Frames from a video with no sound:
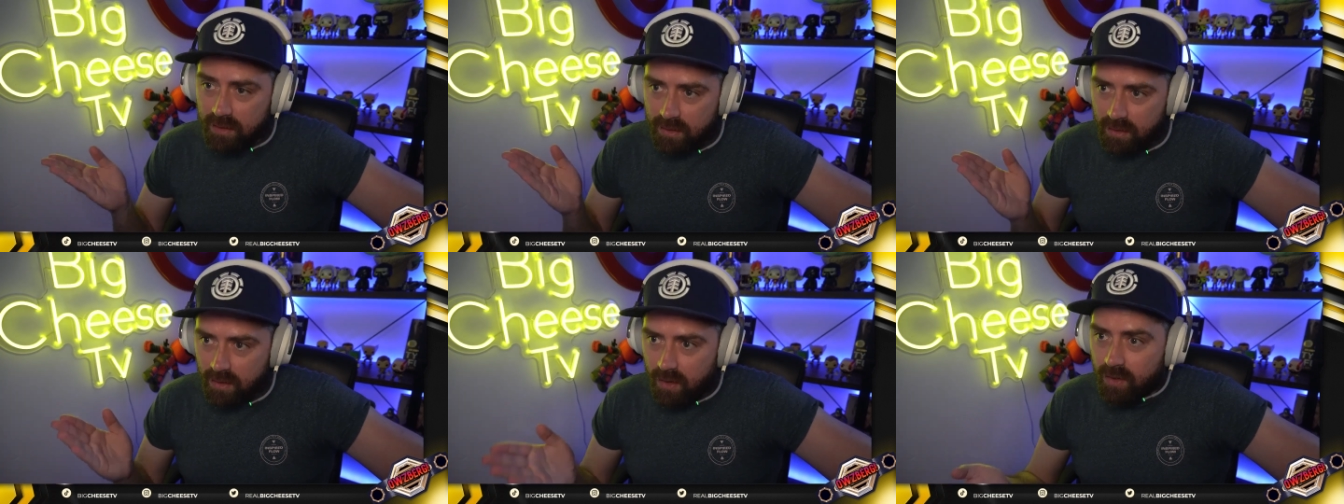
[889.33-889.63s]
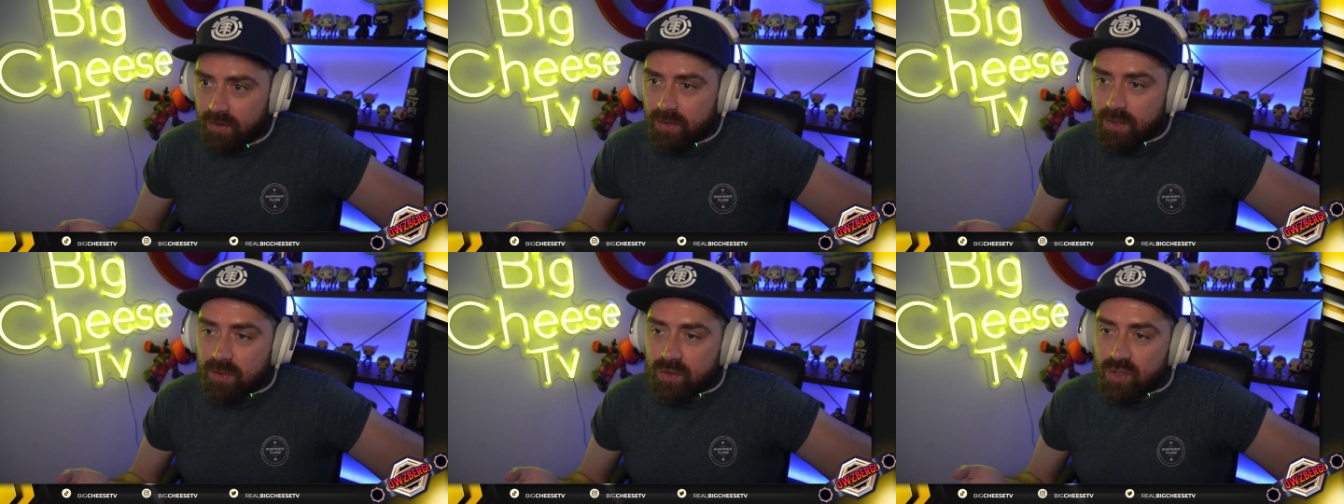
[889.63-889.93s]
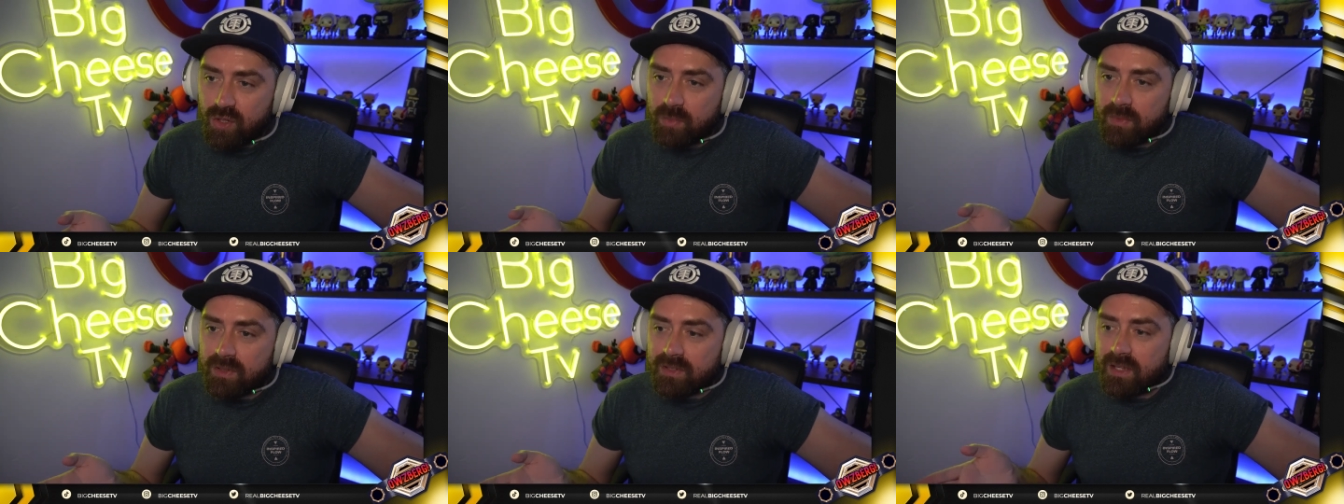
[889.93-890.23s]
on
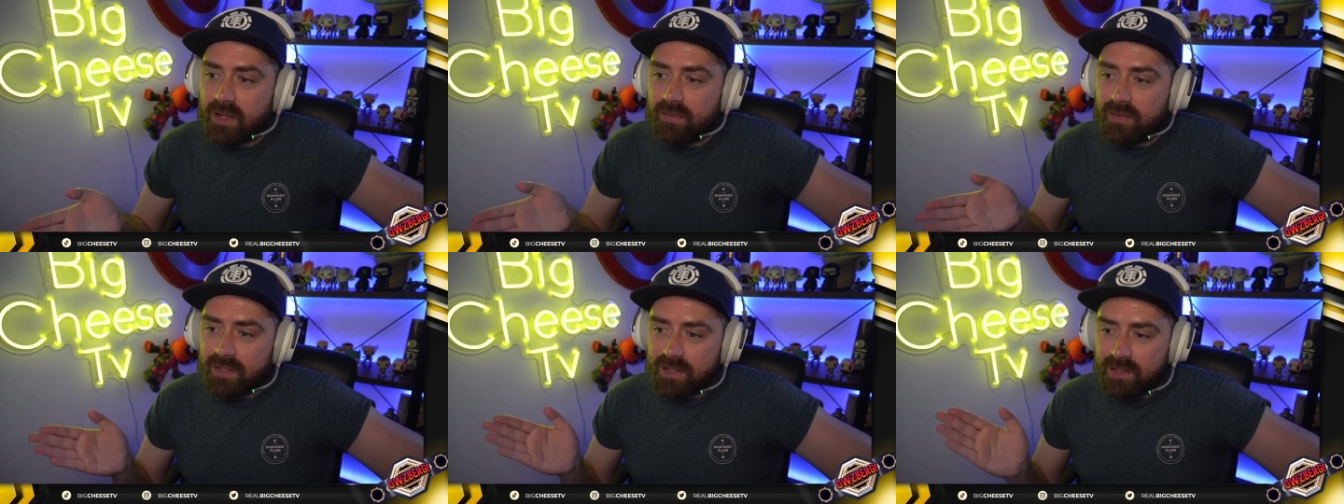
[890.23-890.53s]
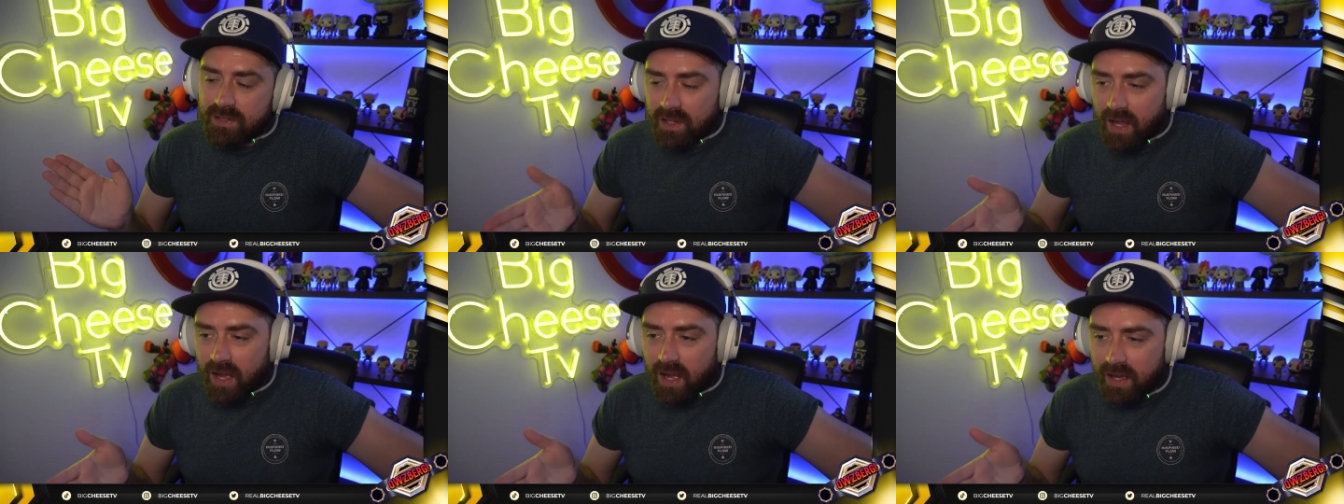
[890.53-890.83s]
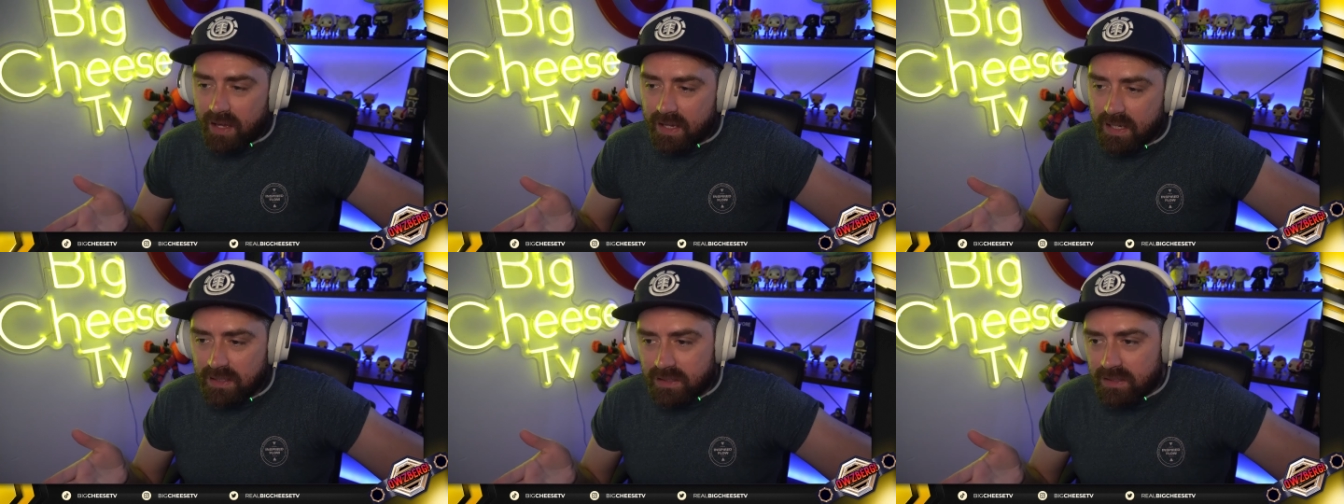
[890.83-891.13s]
YouTube and stuff are these
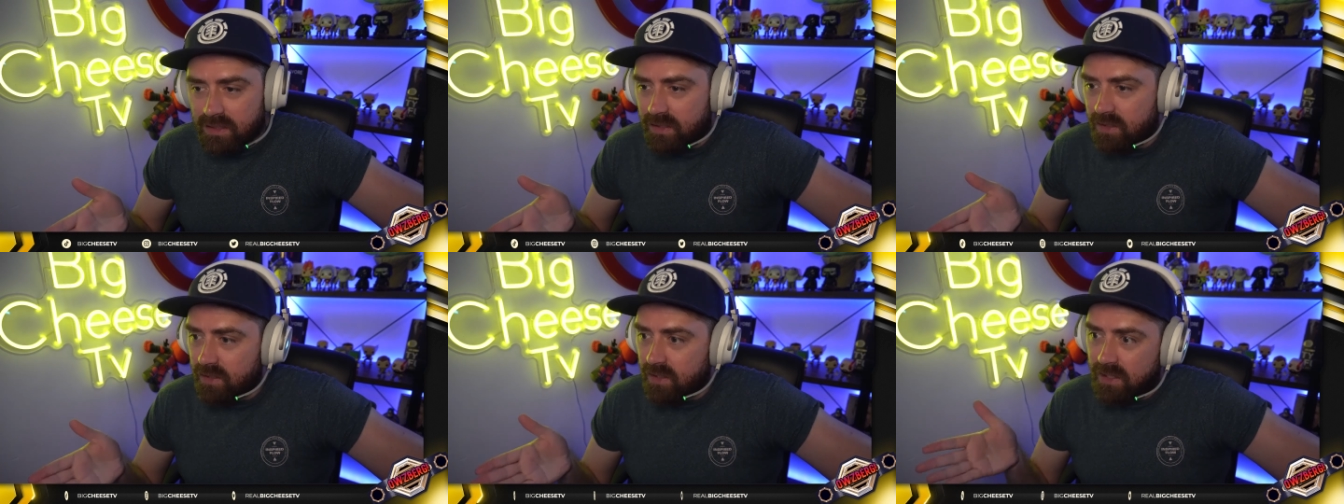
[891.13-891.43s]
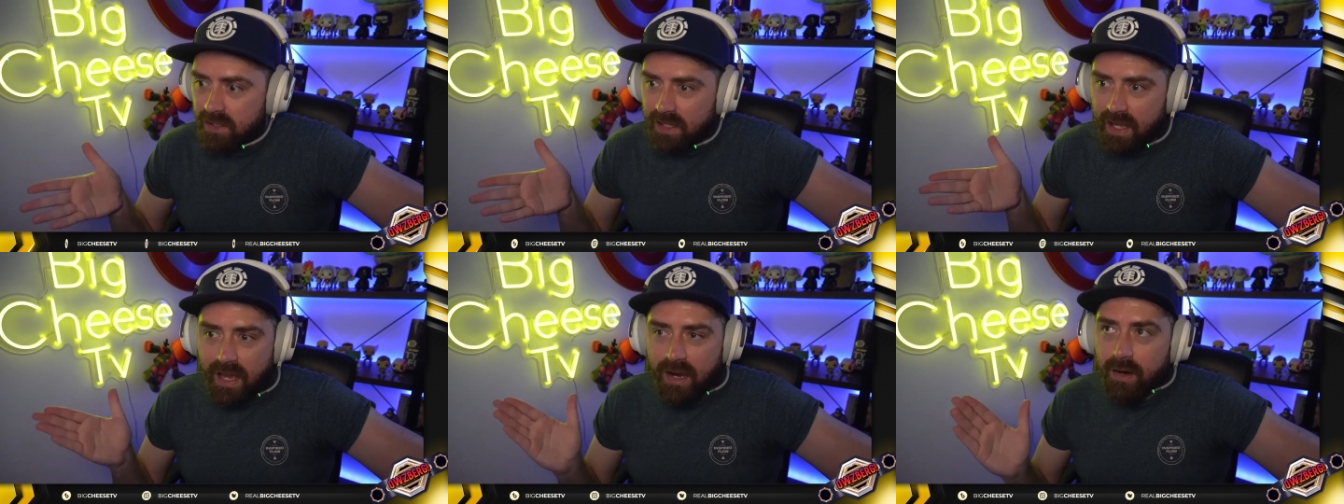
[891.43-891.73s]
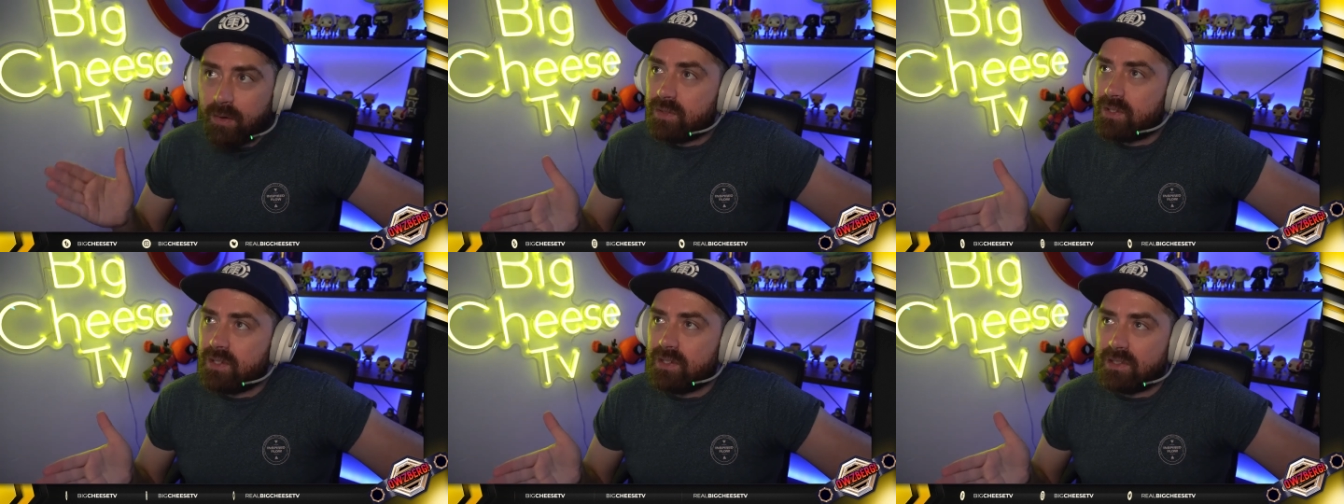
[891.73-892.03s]
guys, and you look at the
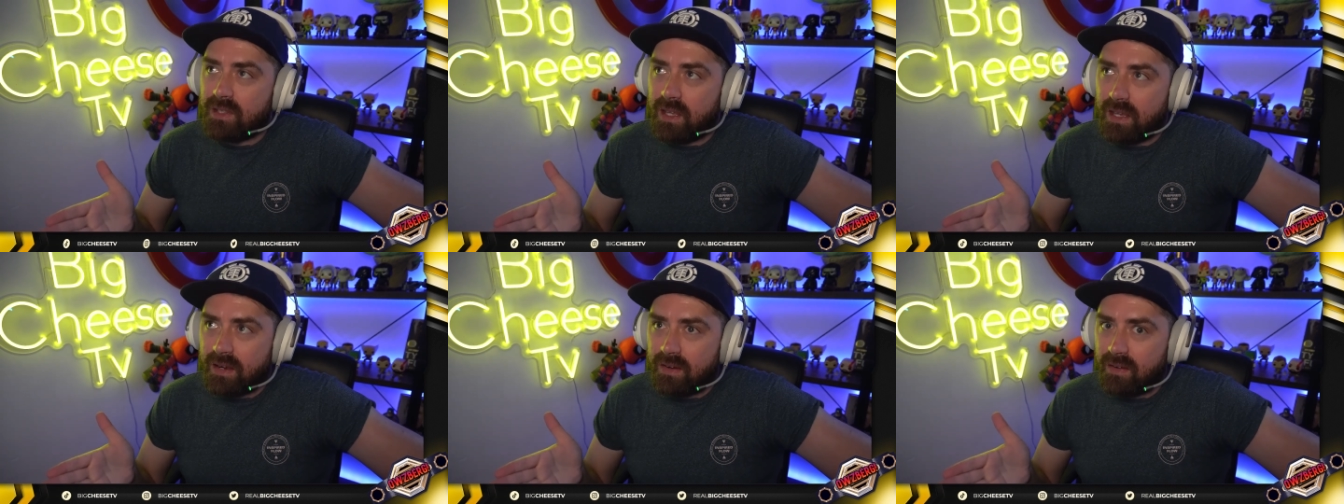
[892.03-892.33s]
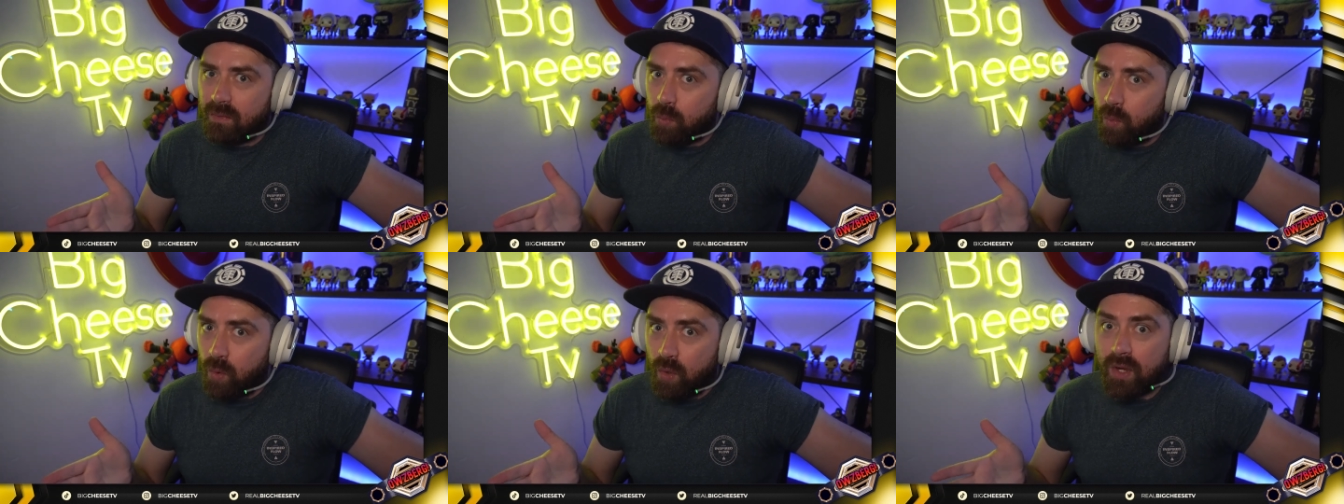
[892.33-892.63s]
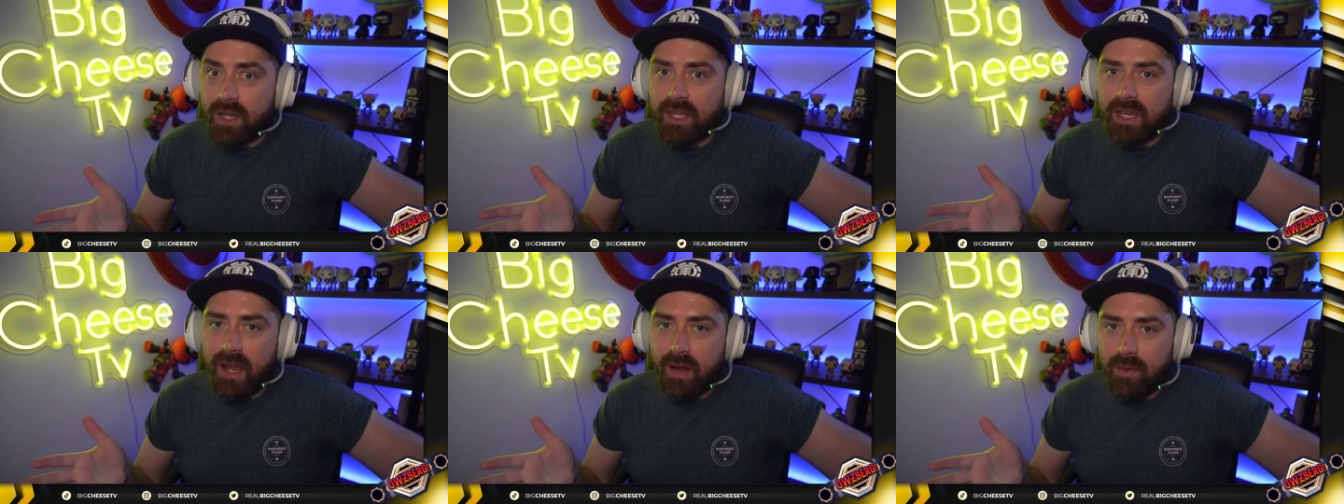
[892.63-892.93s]
houses they're
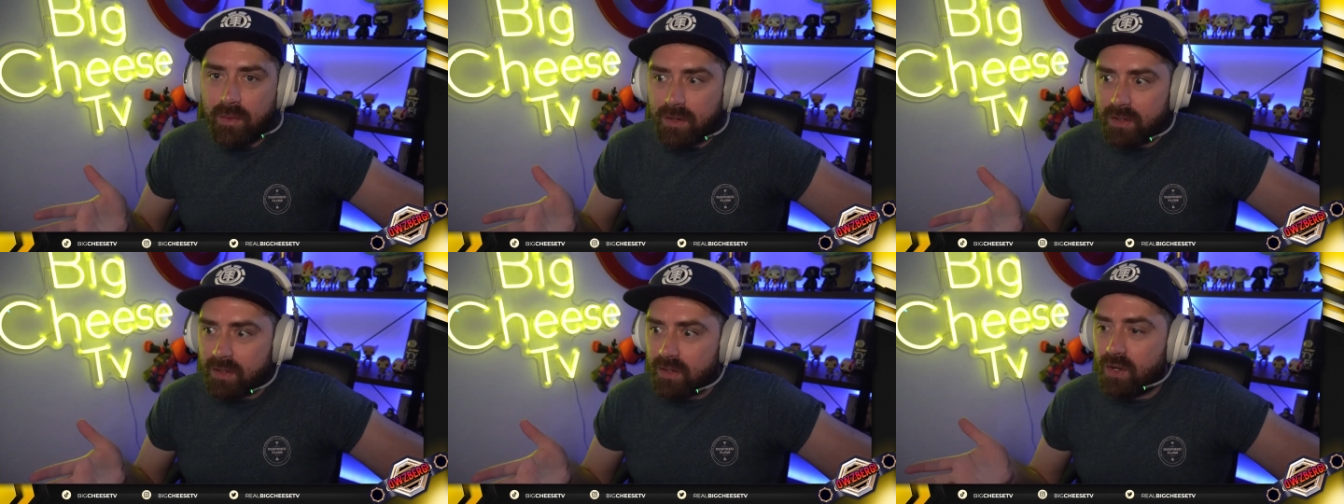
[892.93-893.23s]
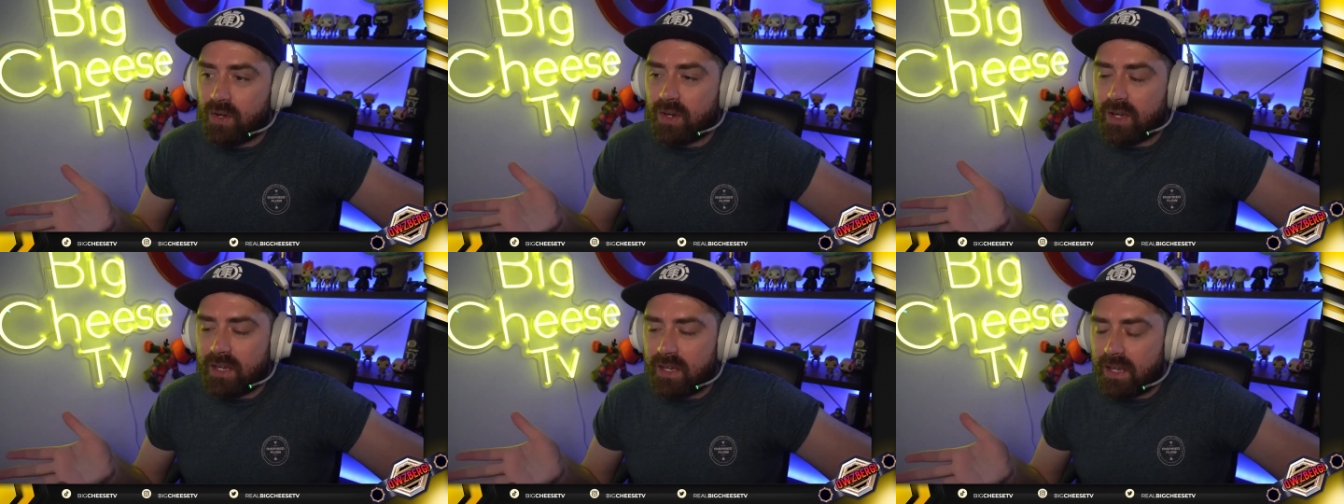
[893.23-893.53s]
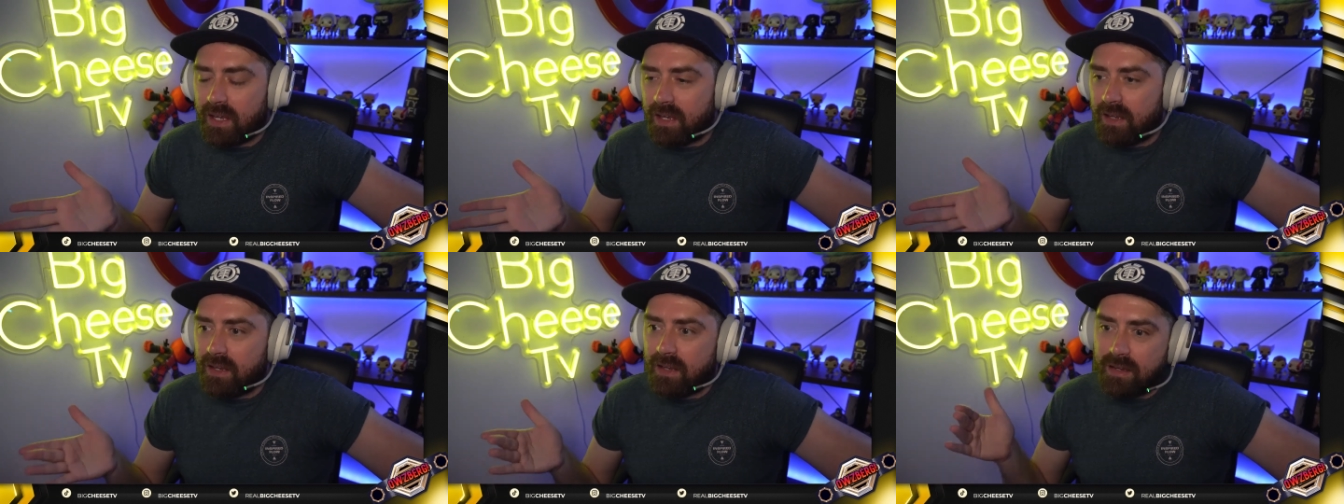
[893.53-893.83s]
working out and cooking
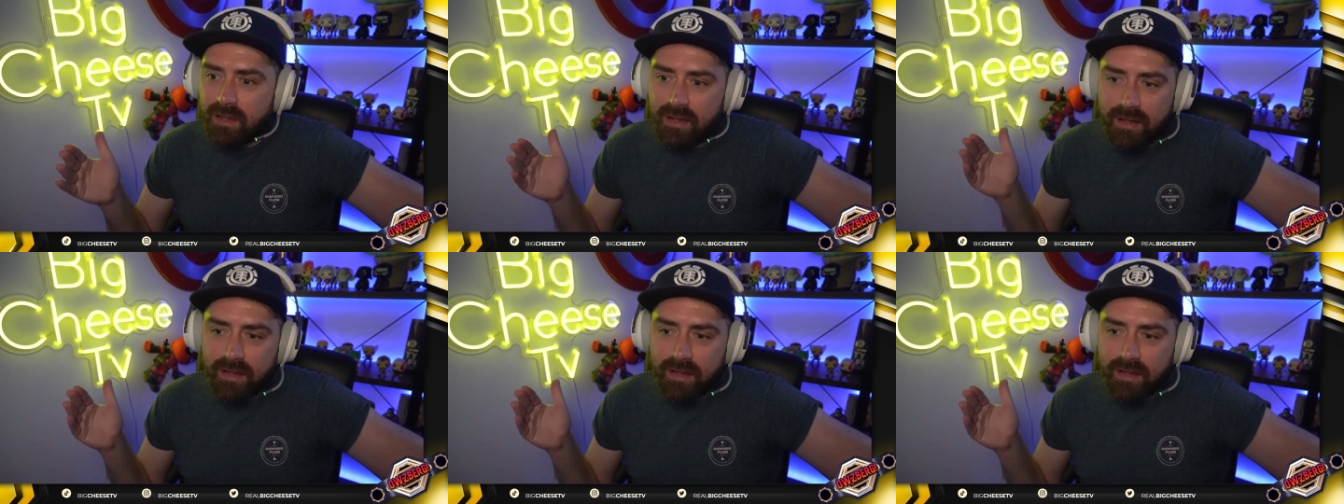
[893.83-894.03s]
in and